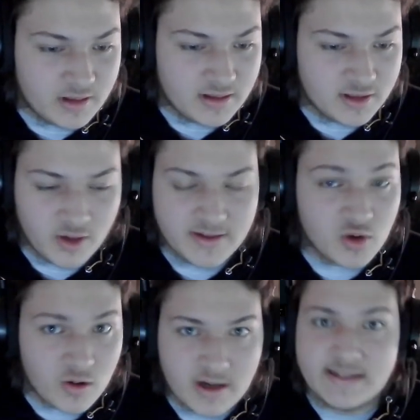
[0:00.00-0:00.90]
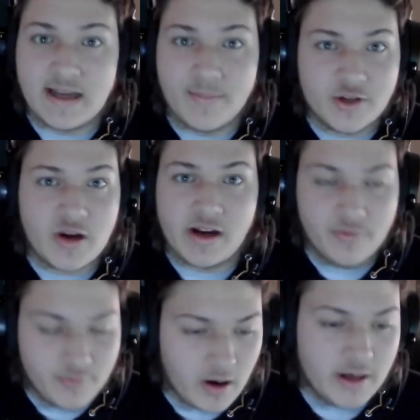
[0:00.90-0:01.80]
So he's already demonstrating a
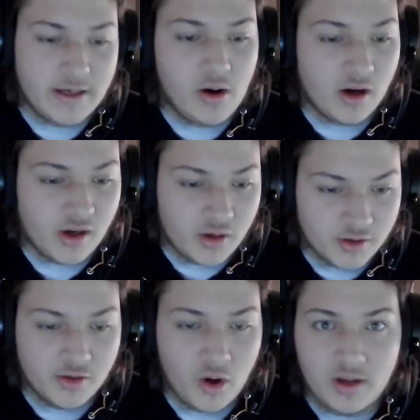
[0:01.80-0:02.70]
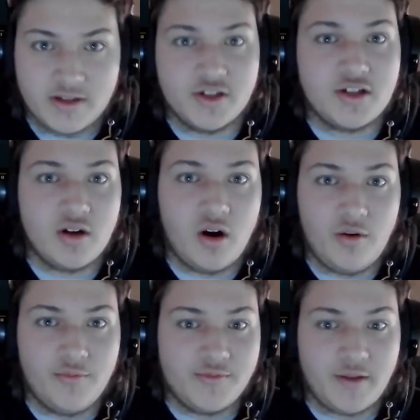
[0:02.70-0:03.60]
very good knowledge
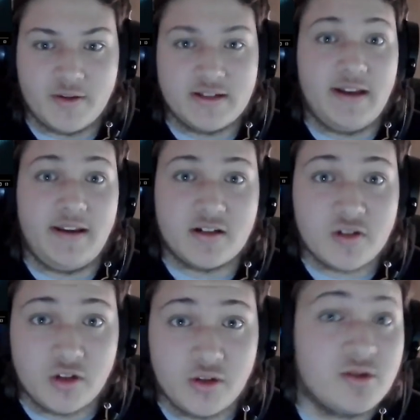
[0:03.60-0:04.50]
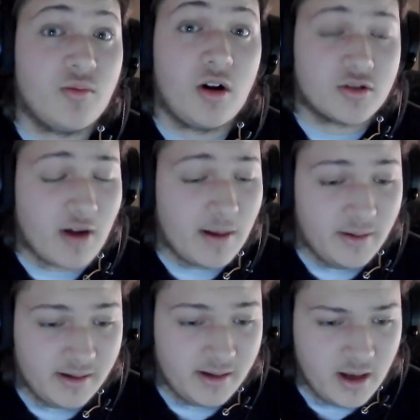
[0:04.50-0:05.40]
of different techniques to use whilst
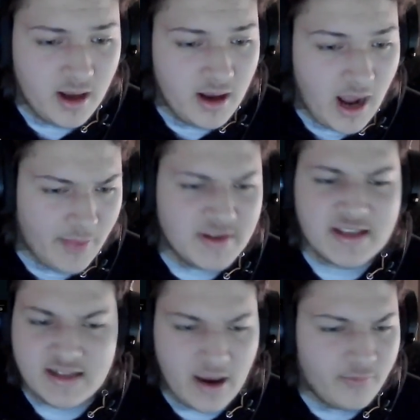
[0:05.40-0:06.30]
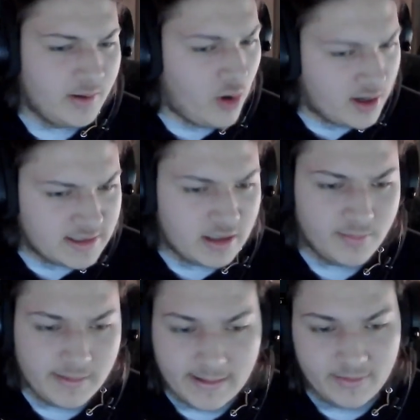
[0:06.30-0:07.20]
rapping. And this is definitely what I said in the
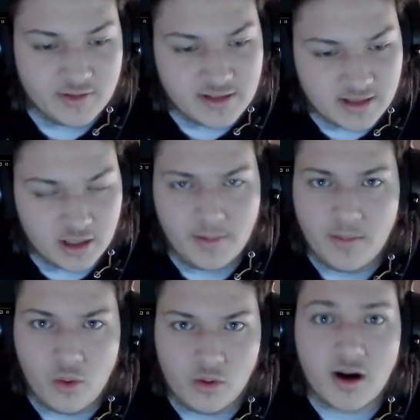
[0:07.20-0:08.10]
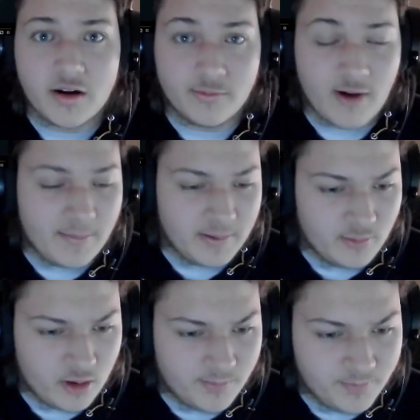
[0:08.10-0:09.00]
beginning. This is going to be a more kind of rappy
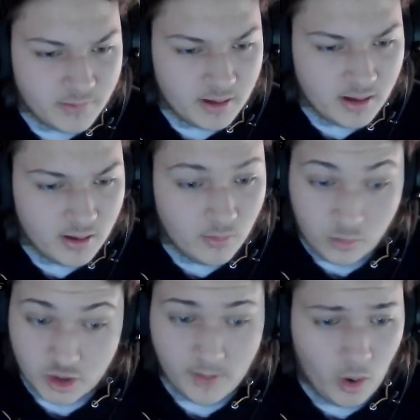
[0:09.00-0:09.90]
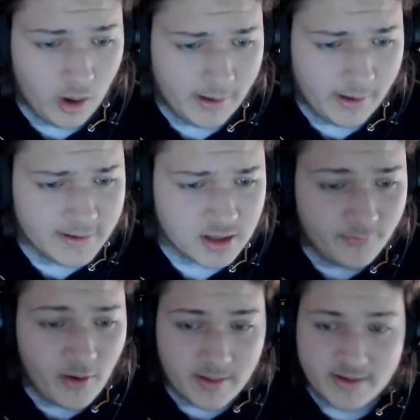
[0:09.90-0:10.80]
one, which I'm not against. I'm
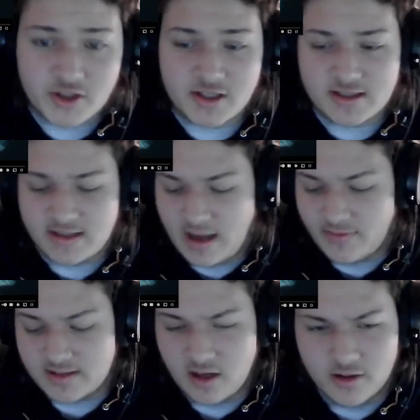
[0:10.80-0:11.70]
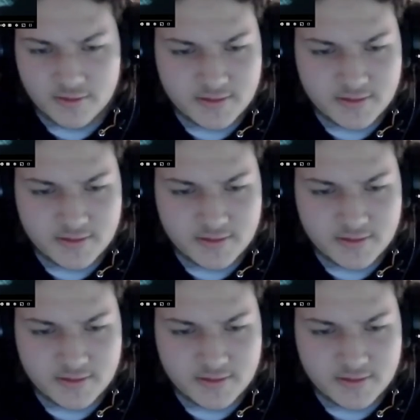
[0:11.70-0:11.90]
very interested to see how this goes.